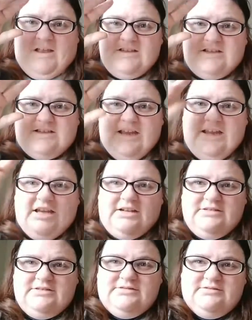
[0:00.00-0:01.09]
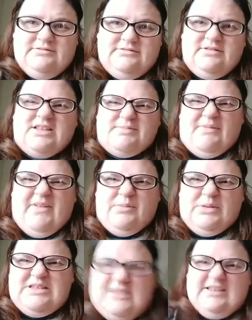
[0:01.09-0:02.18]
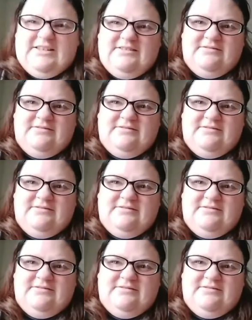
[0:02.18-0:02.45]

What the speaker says: See ya. It's my family stuff.